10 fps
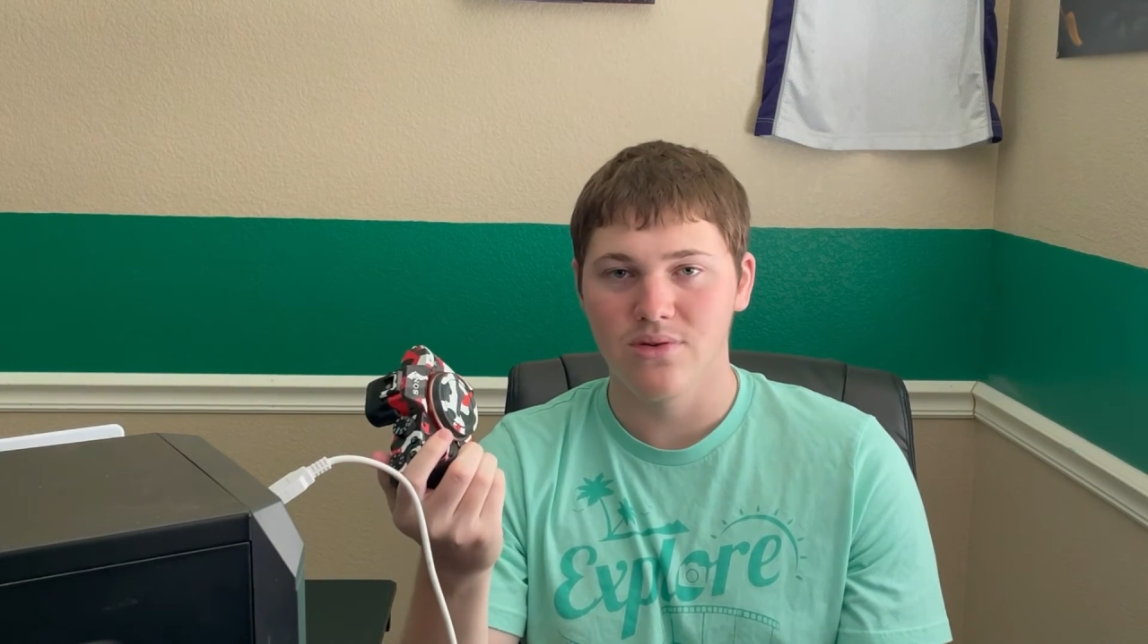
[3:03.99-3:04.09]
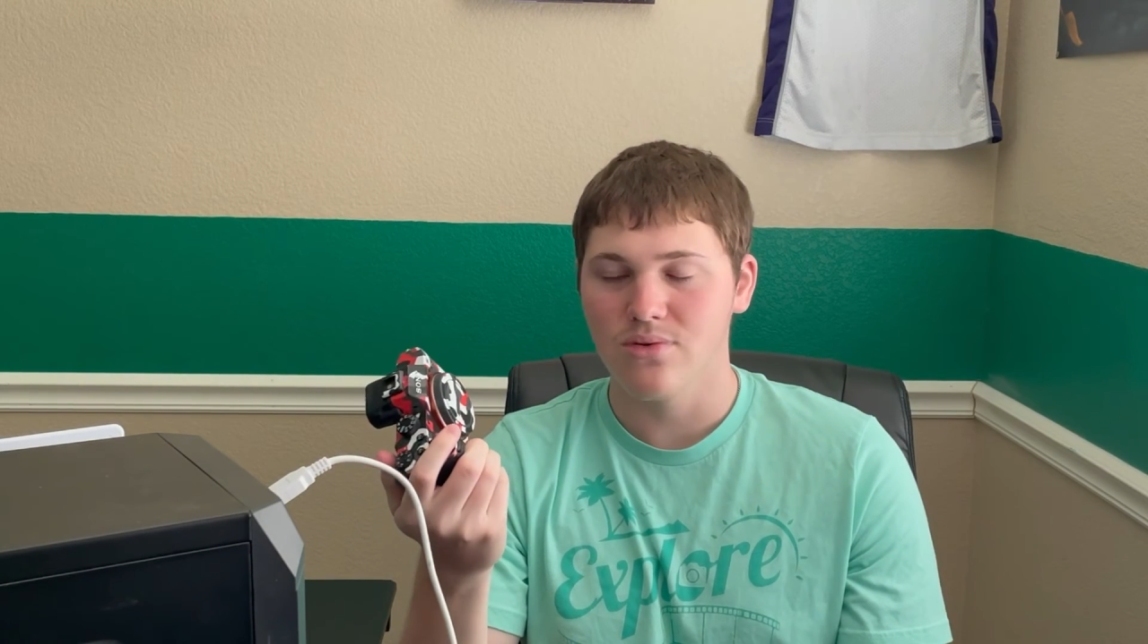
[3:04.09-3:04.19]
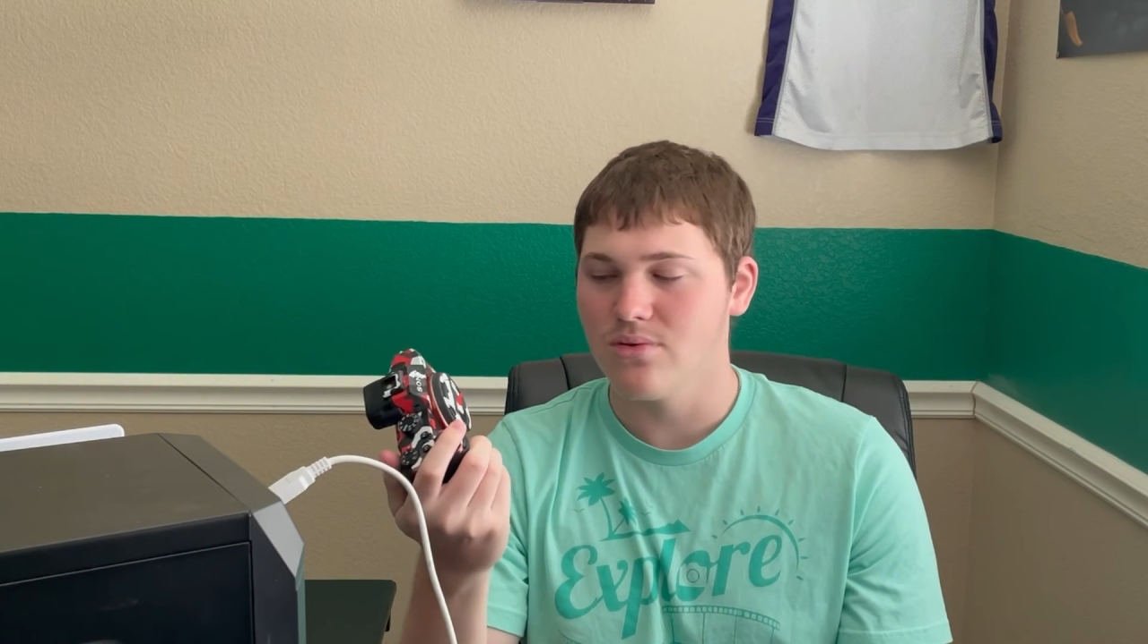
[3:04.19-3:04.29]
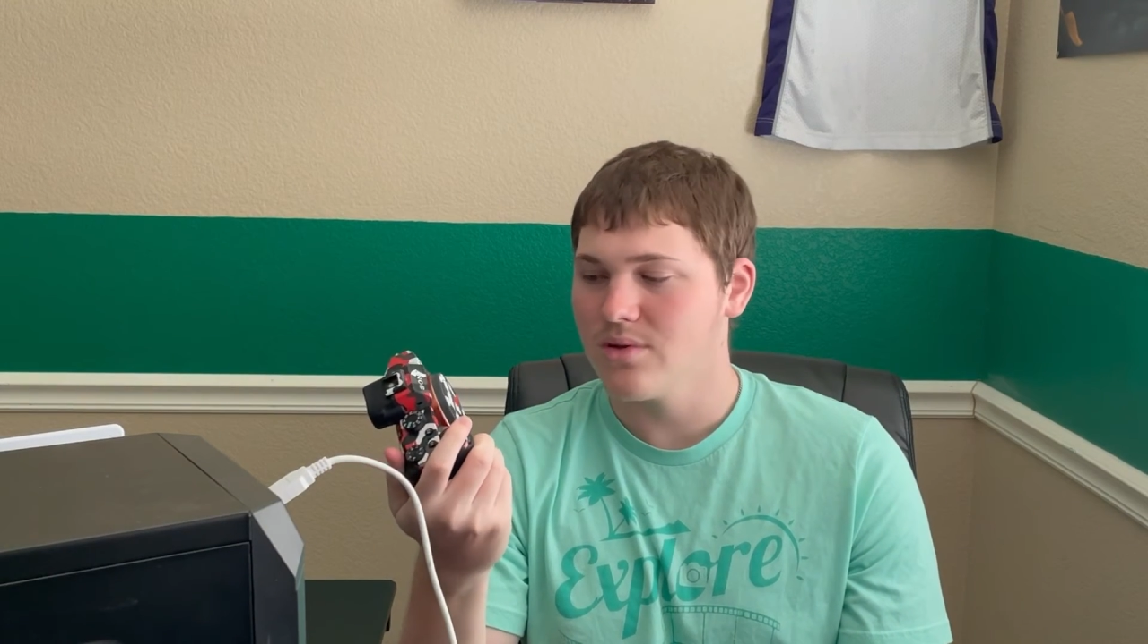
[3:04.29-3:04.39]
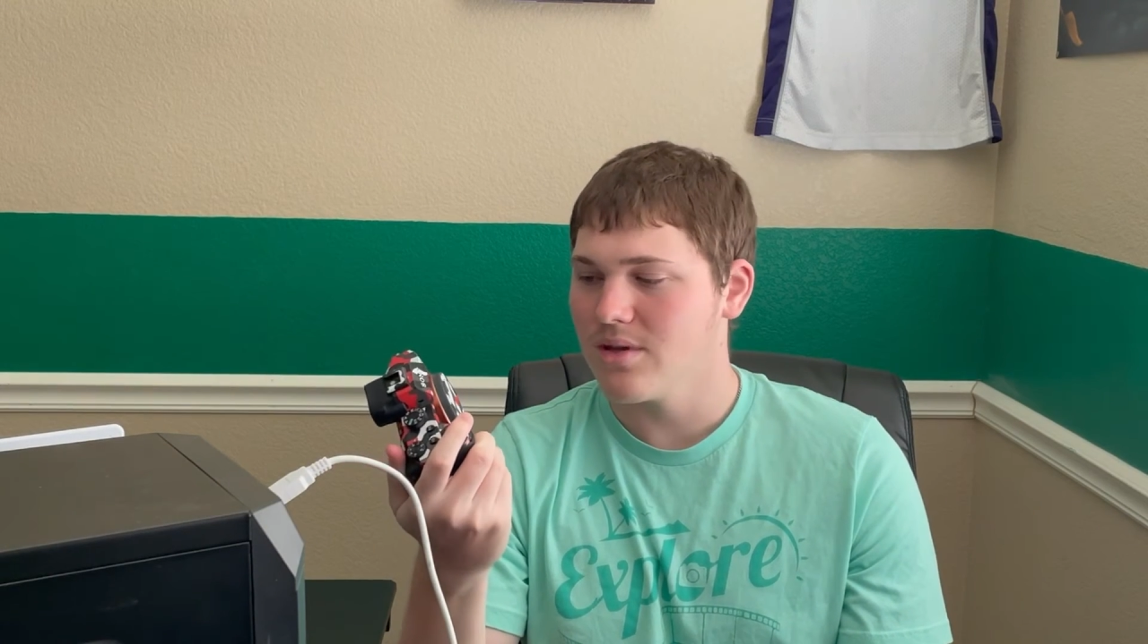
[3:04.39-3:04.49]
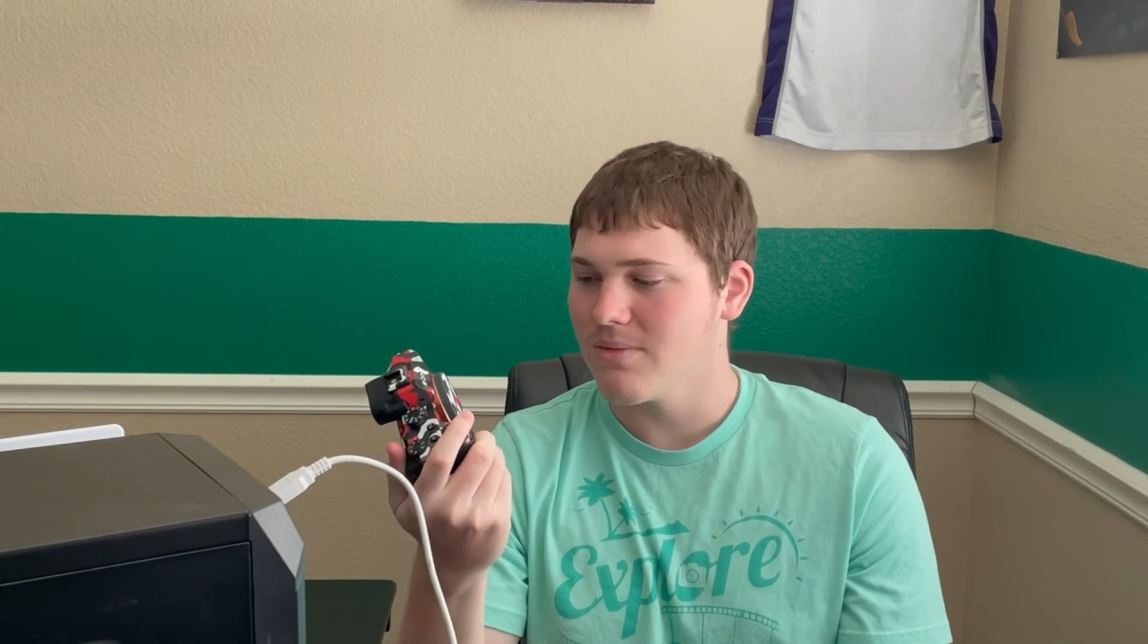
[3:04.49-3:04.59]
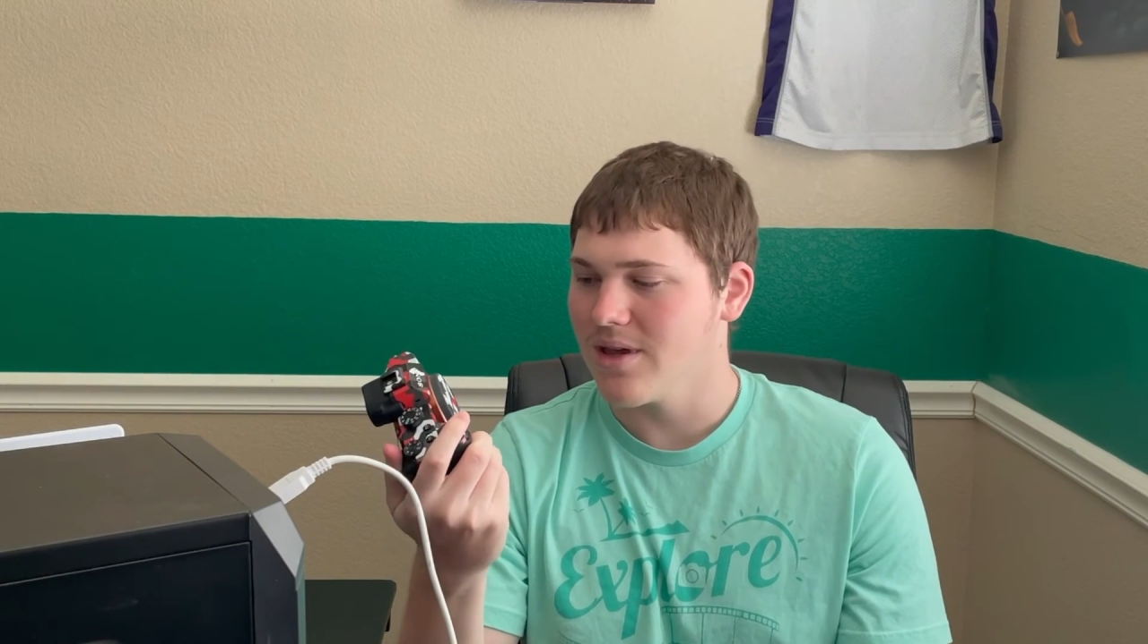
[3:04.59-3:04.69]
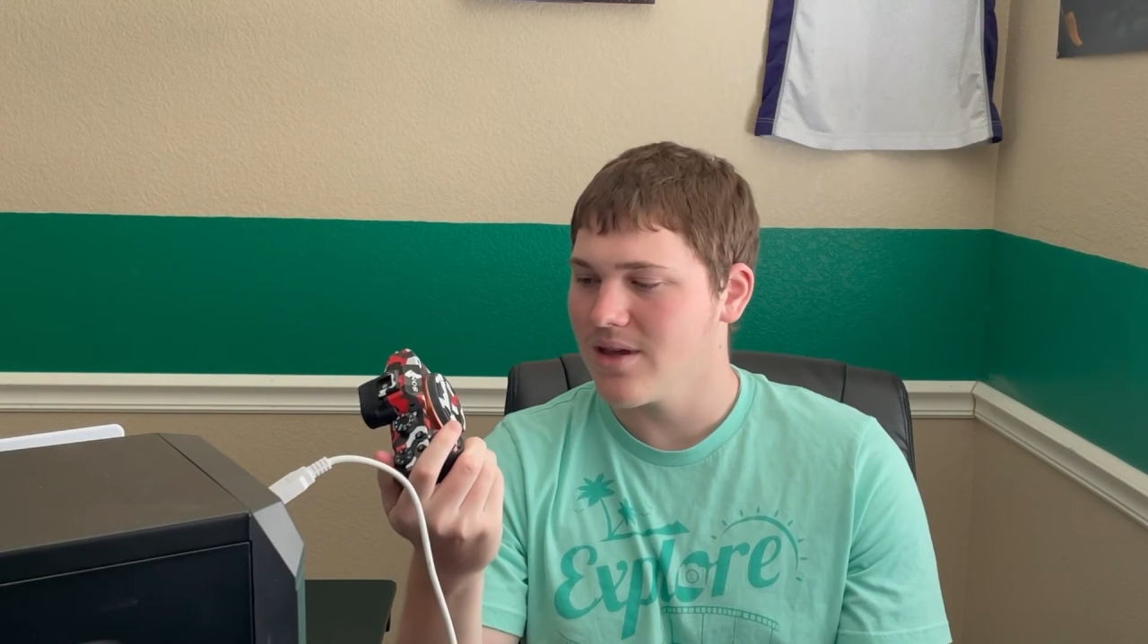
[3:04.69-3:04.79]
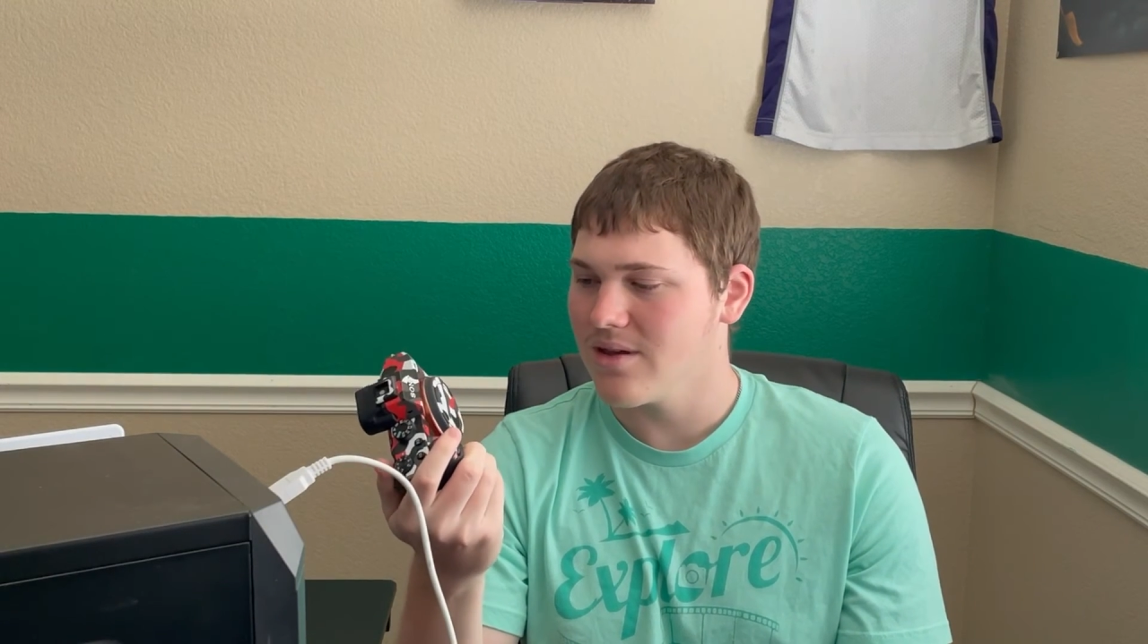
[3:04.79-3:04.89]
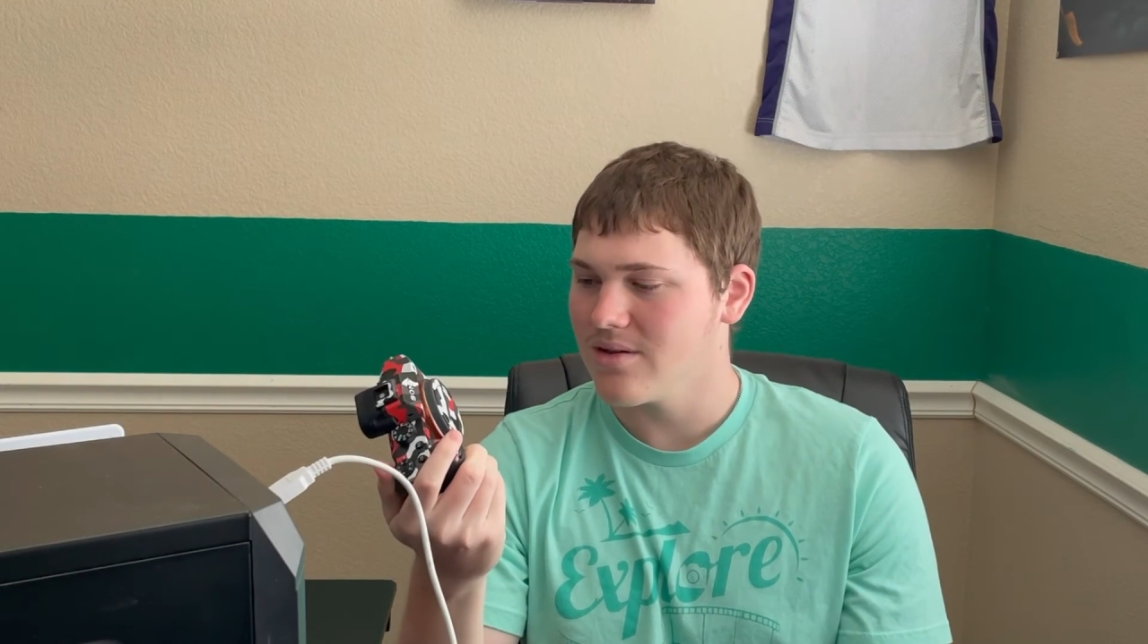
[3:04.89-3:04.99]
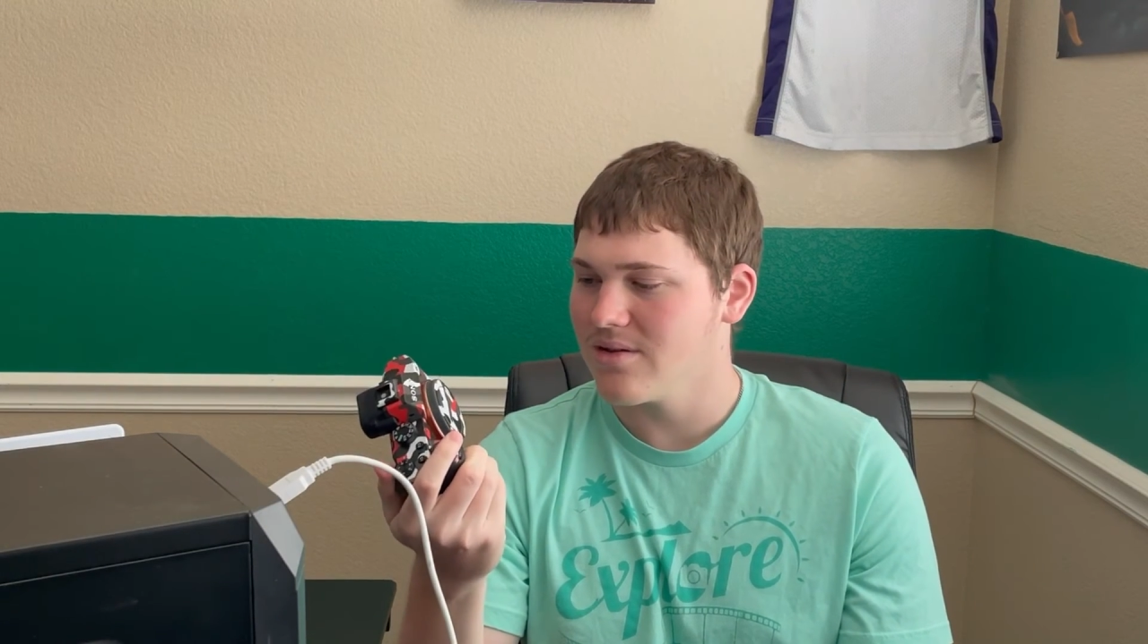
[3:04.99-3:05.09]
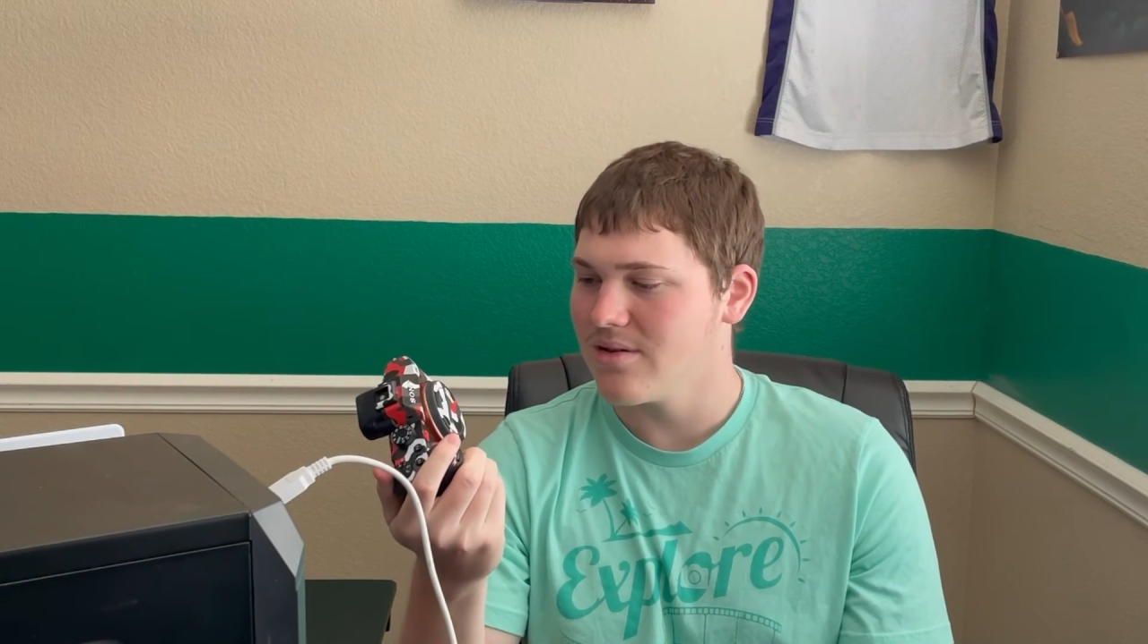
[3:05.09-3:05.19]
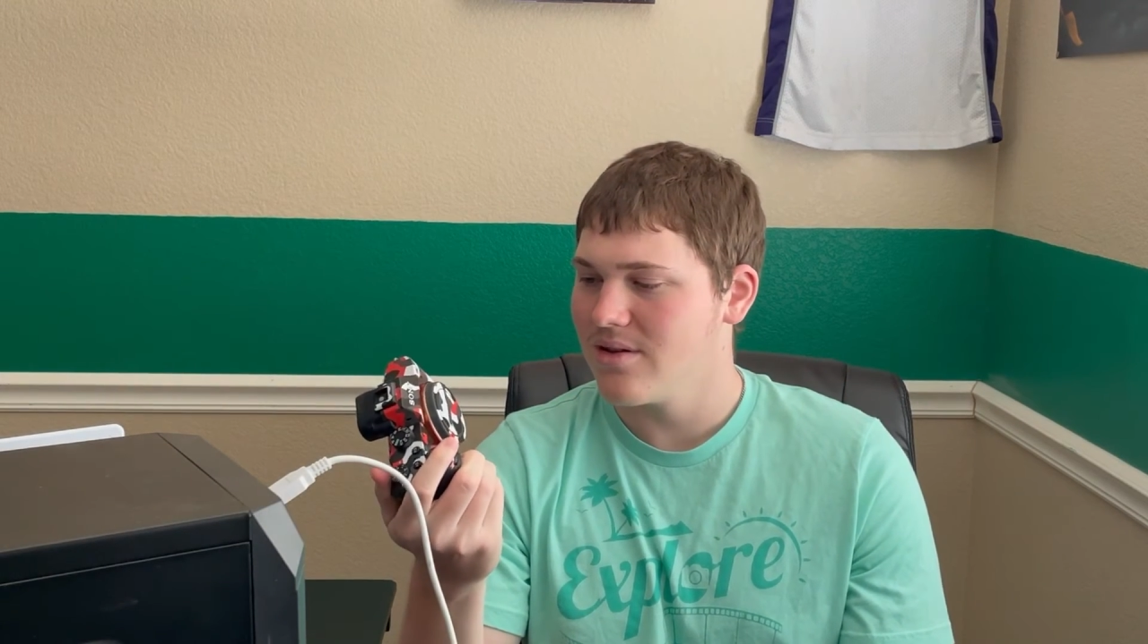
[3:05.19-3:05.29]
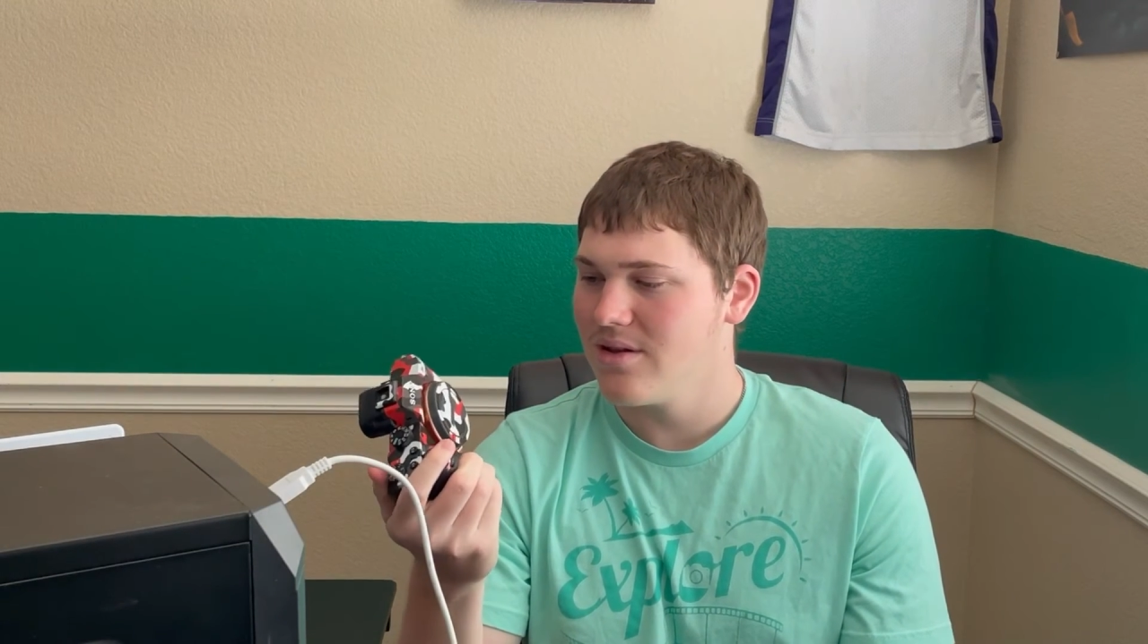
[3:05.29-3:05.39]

cool in my hand,